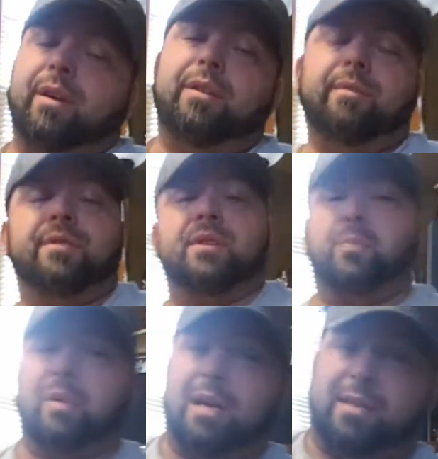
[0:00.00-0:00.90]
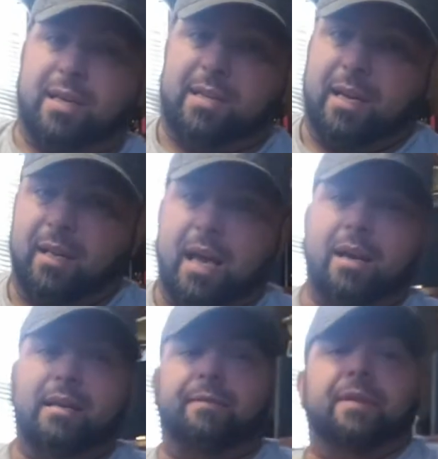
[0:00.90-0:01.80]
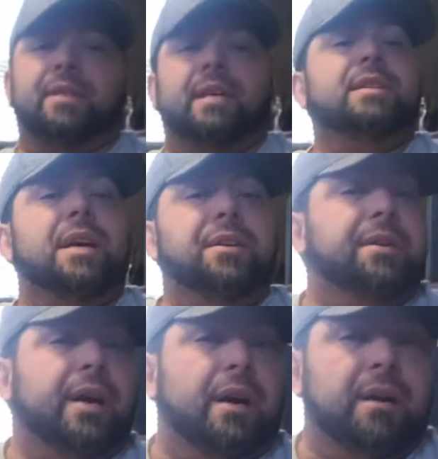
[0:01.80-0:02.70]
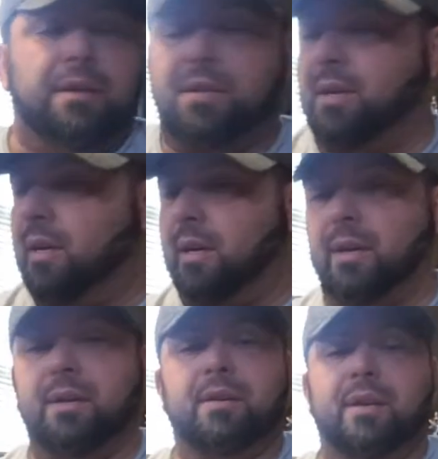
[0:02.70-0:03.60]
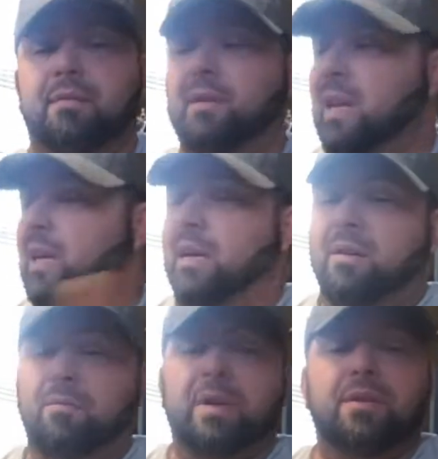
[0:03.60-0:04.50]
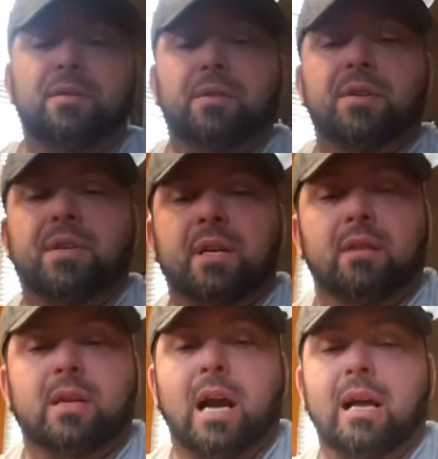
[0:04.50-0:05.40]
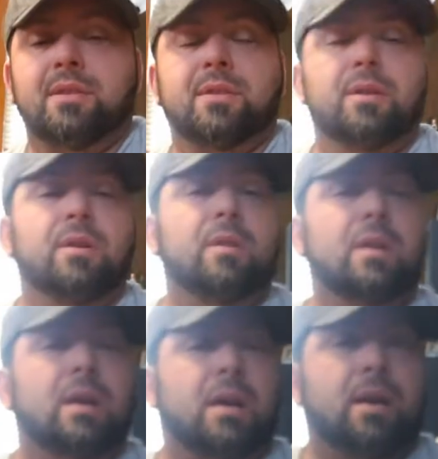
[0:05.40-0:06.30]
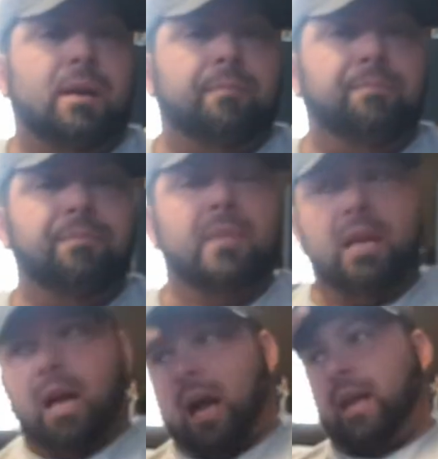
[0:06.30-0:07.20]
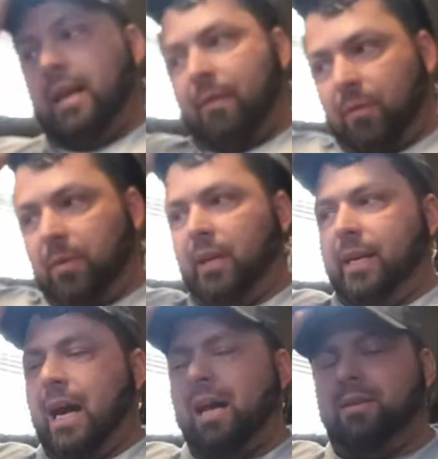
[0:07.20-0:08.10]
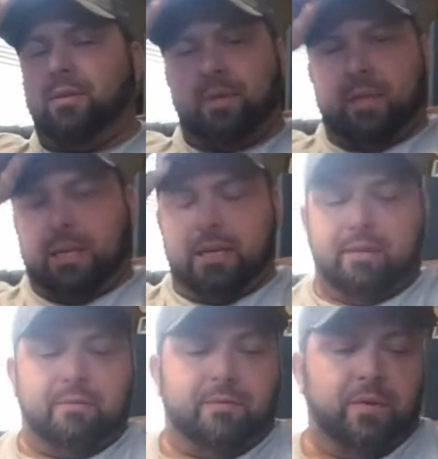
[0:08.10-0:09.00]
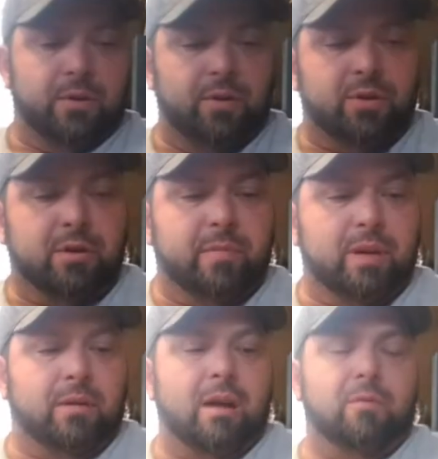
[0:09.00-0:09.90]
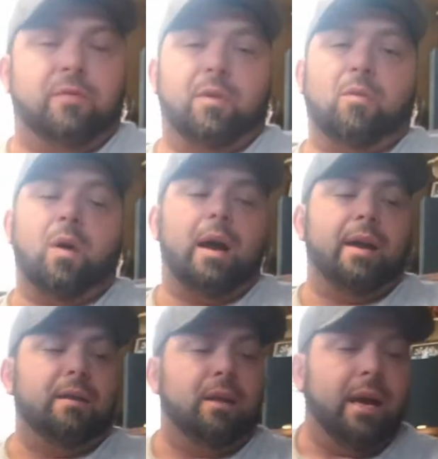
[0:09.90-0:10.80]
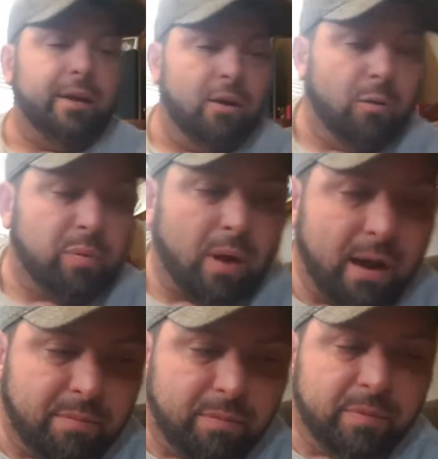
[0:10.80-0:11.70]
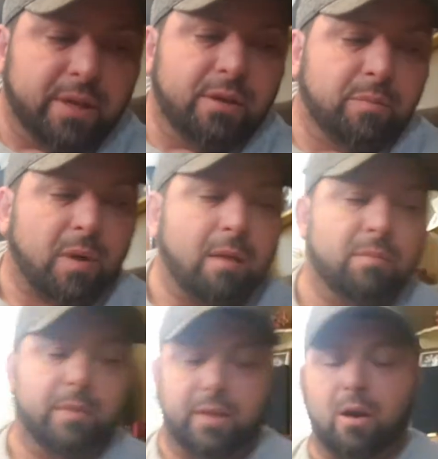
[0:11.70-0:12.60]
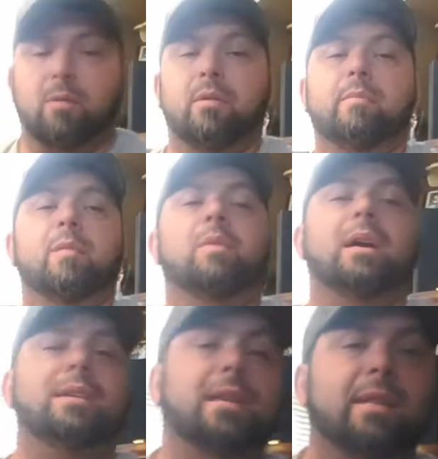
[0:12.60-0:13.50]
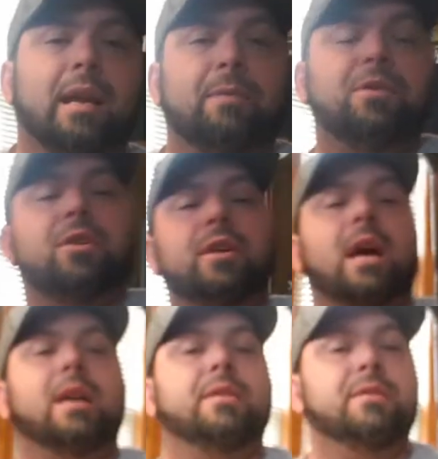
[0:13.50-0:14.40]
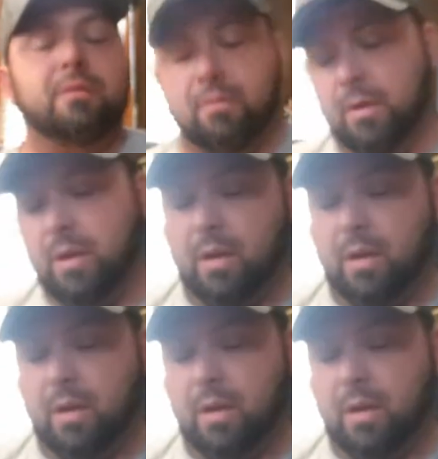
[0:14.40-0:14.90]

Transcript: can use this process on a lot of different things on your cars. You can redo your center console. I never really got to it, and for those of you who've been around for a while, I know you probably know or remember I said that I would show you how to do